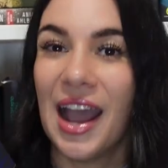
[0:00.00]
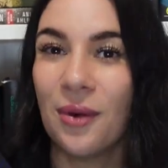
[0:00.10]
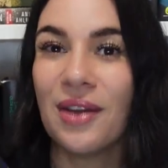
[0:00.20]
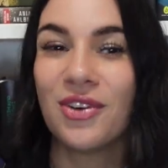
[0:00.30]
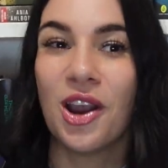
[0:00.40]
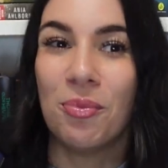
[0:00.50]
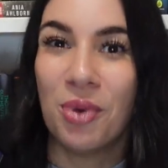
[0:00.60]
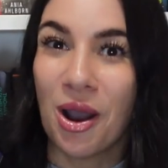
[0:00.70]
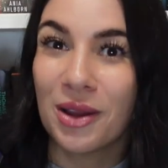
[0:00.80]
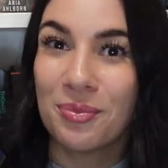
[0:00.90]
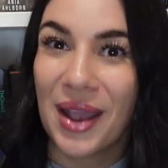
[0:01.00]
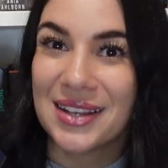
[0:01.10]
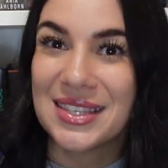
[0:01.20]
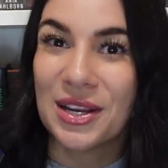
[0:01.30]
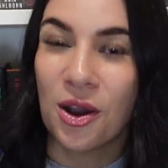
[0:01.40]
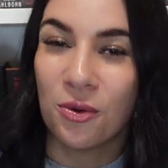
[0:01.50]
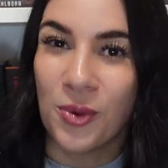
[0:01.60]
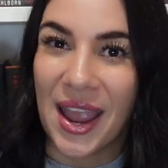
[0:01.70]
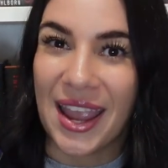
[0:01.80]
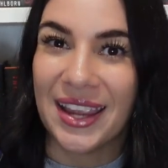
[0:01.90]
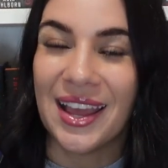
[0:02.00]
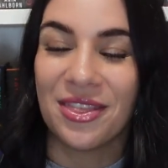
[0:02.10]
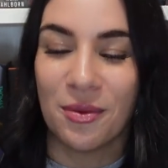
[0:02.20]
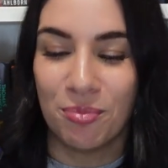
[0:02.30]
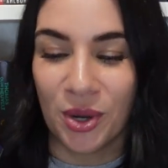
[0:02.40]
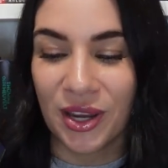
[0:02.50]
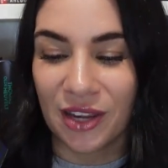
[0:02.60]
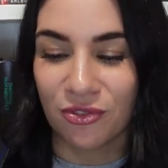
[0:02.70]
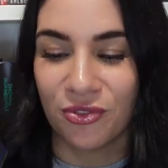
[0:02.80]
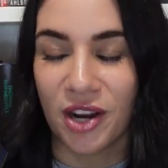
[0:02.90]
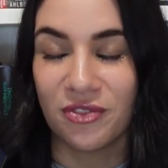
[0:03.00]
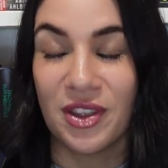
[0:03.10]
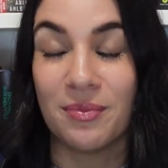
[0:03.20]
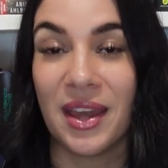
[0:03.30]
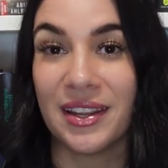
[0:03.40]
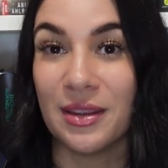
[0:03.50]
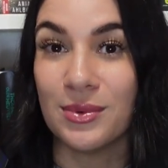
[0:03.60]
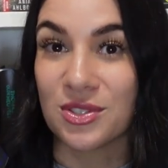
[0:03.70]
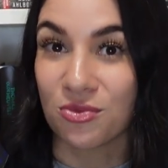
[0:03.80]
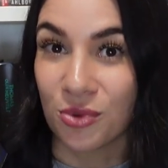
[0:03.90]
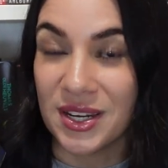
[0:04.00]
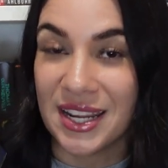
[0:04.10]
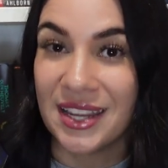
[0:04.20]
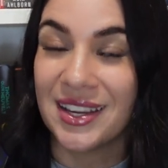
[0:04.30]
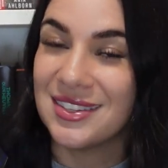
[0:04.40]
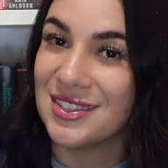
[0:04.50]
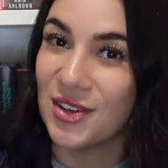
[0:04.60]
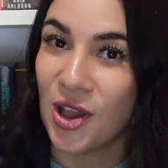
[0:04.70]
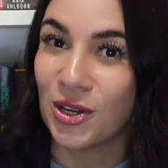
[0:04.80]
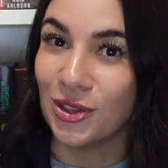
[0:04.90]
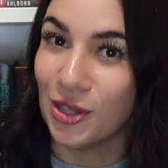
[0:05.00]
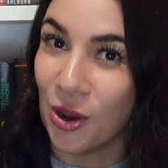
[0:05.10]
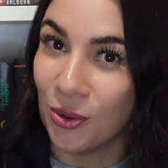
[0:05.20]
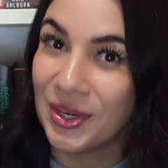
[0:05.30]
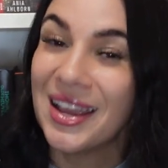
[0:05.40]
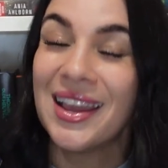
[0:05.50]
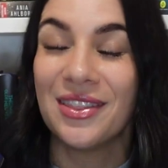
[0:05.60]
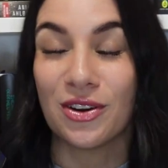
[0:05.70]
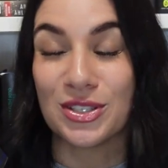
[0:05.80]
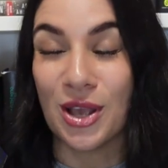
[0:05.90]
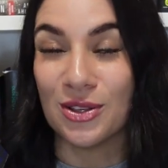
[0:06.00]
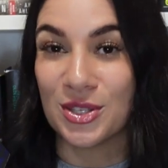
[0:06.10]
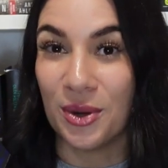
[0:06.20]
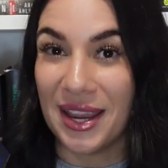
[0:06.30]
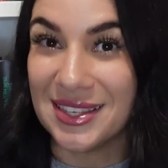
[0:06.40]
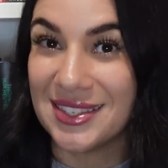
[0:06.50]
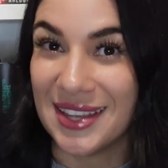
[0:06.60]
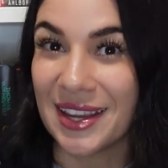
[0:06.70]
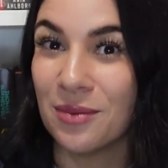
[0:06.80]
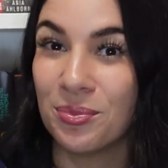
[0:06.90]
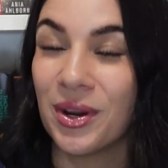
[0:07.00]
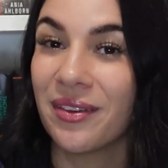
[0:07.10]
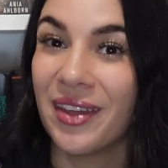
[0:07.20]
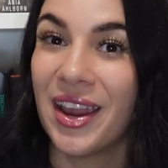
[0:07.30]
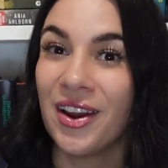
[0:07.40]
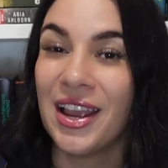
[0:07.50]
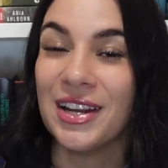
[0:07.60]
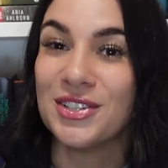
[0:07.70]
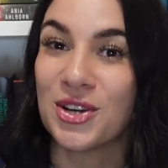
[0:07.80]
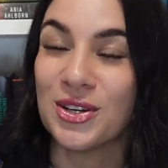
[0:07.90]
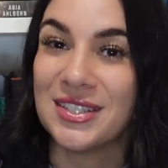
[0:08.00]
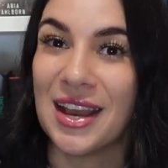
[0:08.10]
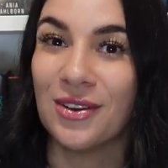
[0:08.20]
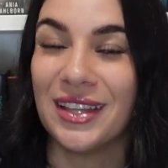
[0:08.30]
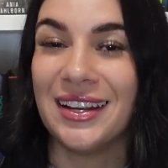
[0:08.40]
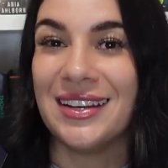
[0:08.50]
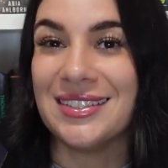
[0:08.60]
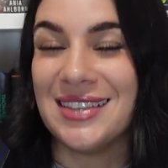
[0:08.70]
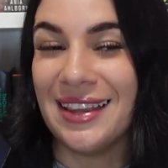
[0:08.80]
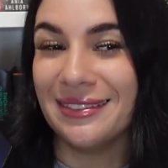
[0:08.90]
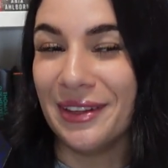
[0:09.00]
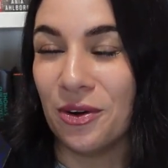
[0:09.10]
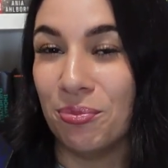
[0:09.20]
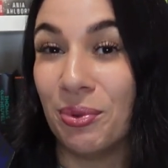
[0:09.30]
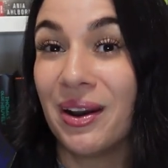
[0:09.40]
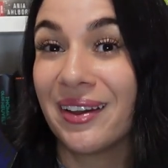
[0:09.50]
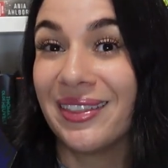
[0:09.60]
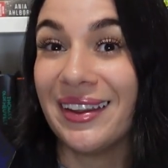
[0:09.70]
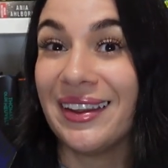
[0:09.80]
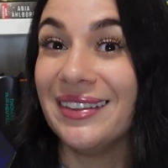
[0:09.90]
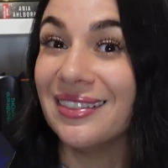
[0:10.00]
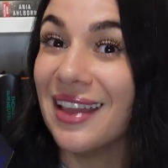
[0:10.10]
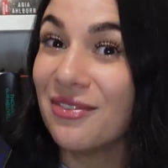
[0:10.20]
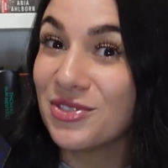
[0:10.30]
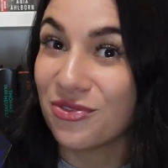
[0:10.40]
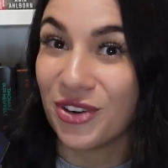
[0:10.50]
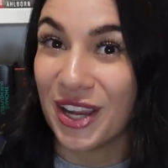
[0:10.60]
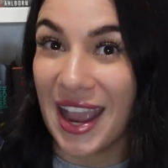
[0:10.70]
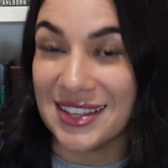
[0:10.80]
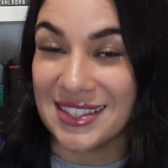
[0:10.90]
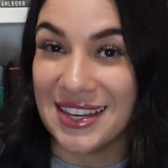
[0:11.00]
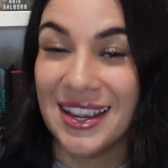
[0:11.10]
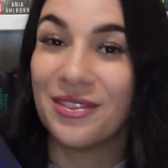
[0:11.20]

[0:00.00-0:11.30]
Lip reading: However, upon passing away, the book in front of him that he was reading is not alone. There is also a second book there, and it turns out that it is a little book that he left for Cassie.